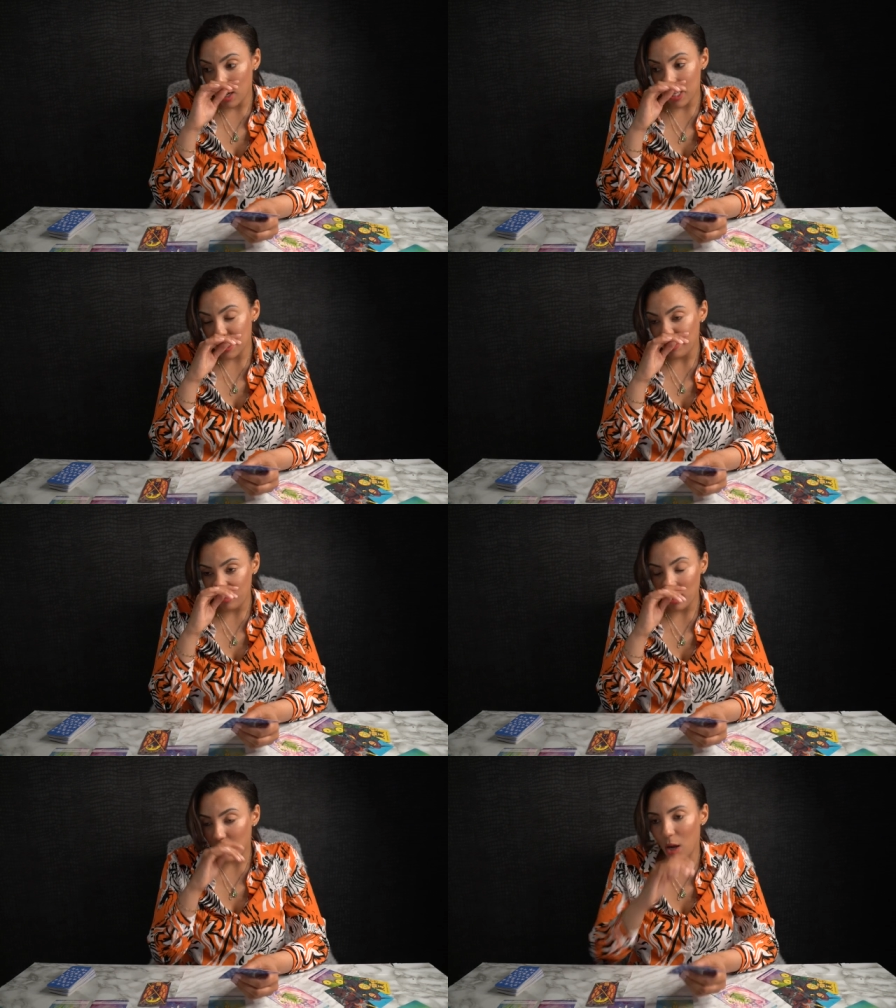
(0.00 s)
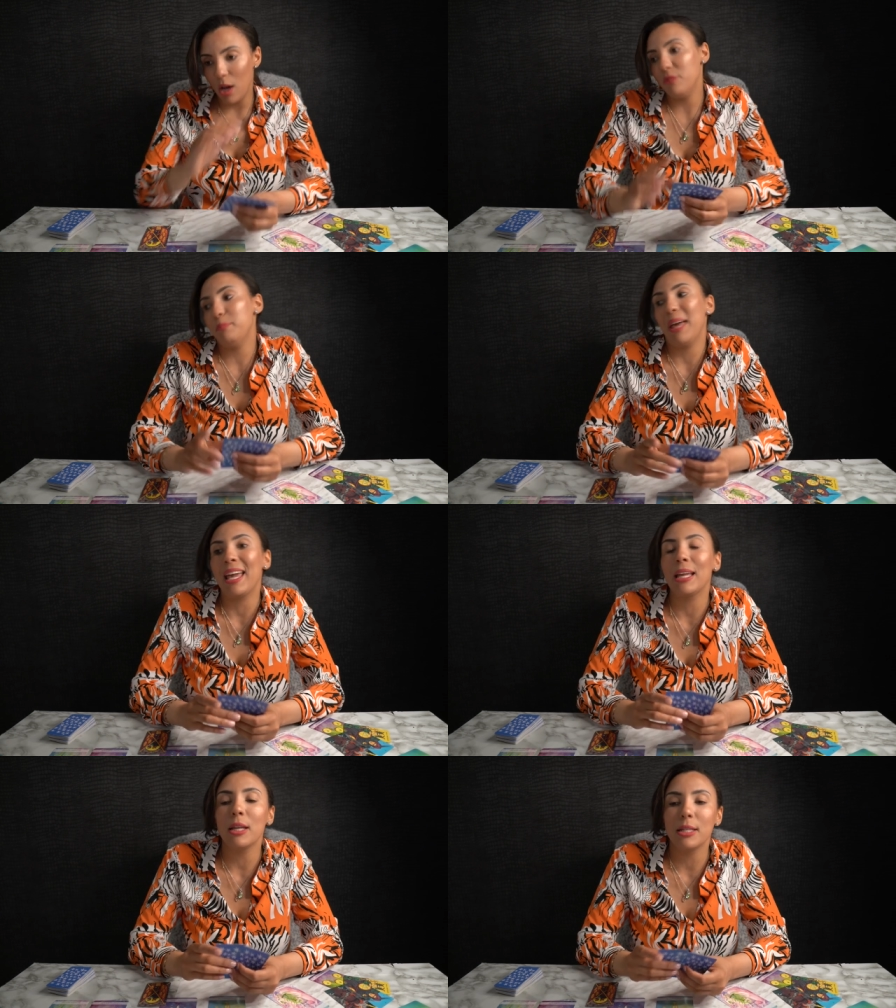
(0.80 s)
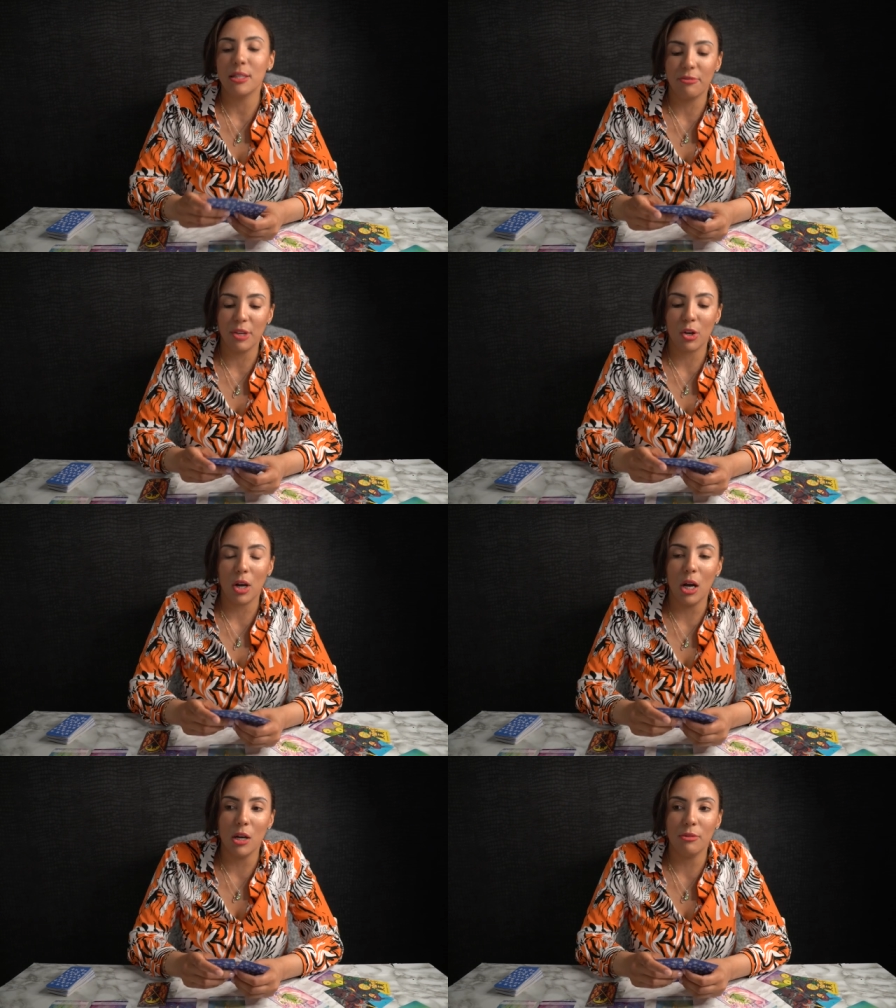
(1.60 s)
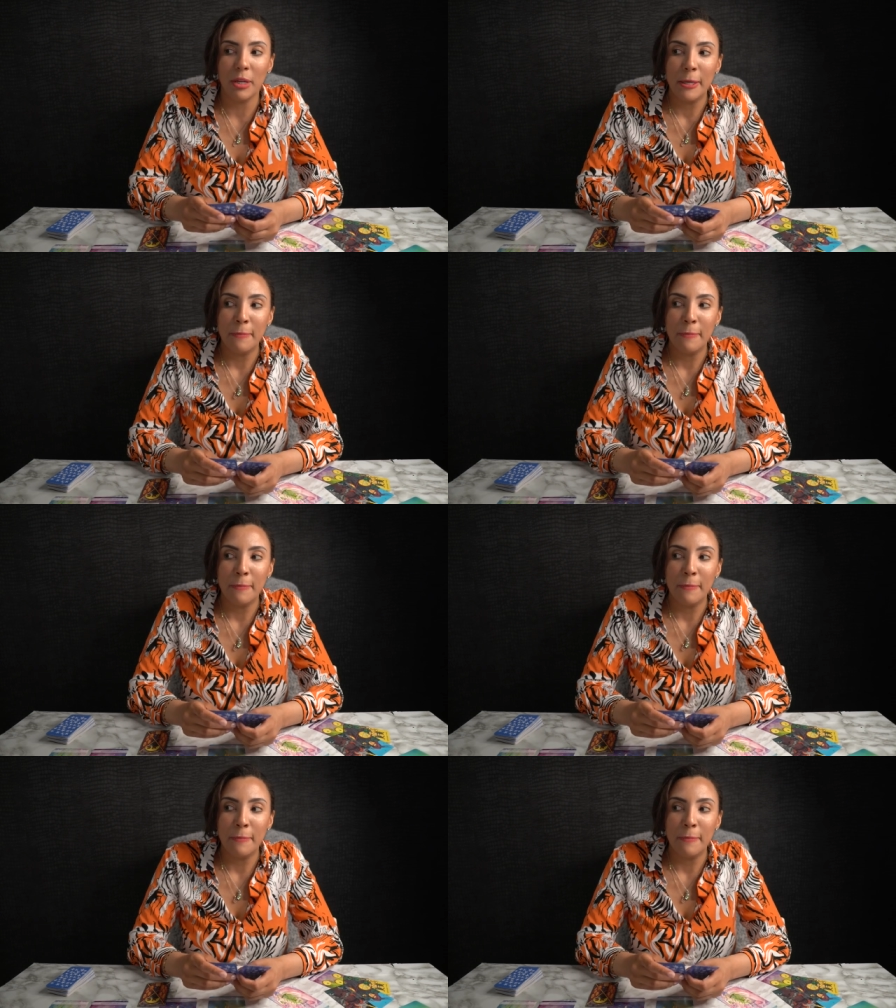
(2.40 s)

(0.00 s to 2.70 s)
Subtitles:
It's a fear of pain. It's a fear of